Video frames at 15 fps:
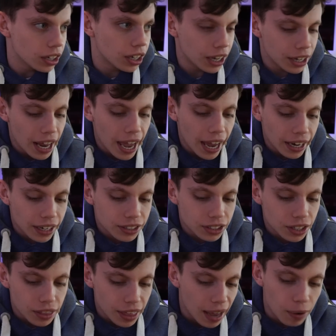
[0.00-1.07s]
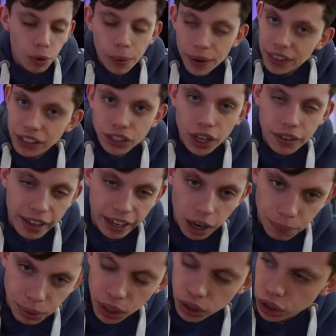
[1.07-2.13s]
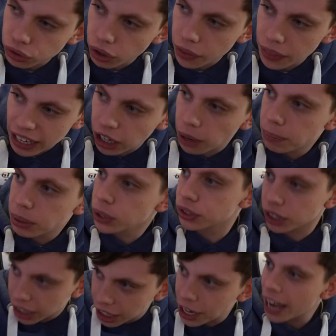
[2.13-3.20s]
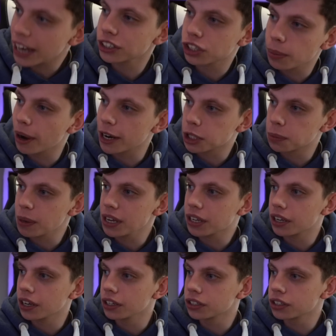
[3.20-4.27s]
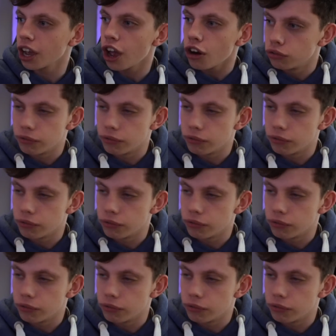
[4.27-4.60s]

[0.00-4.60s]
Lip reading: connects their, well, when they turn their computer connects to my speakers,